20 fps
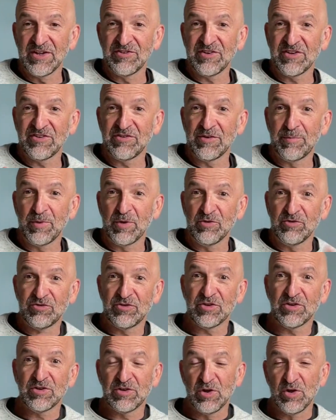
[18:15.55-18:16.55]
as opposed to
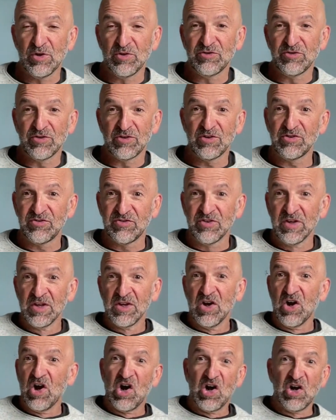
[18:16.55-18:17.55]
closers,
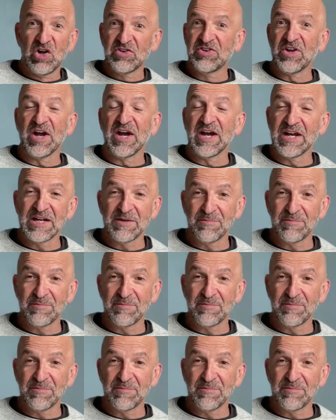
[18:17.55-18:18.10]
all dying?